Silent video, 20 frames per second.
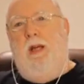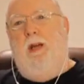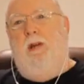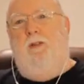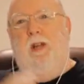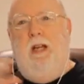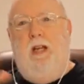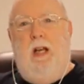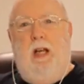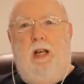
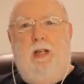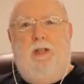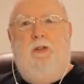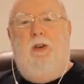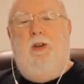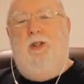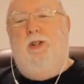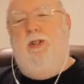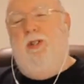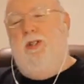D cuts
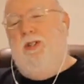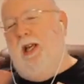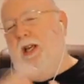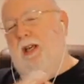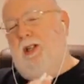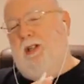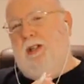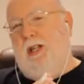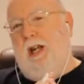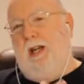versus
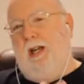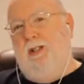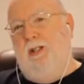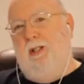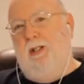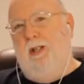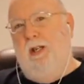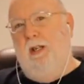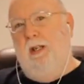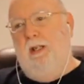sales
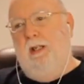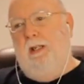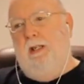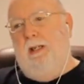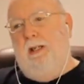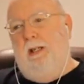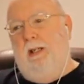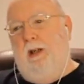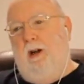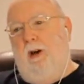taxes
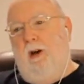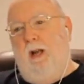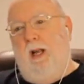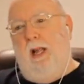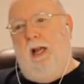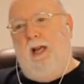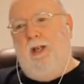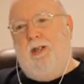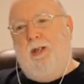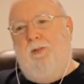uh, on
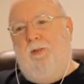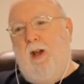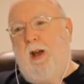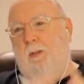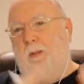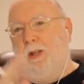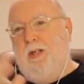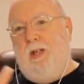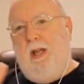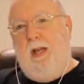Alaska
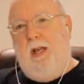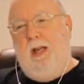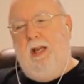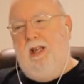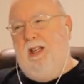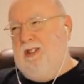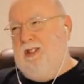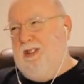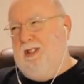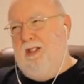families. And
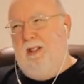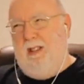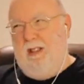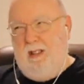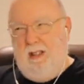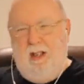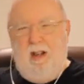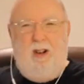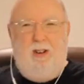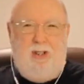it's,
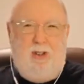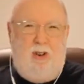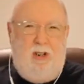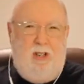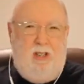you know, it's sort of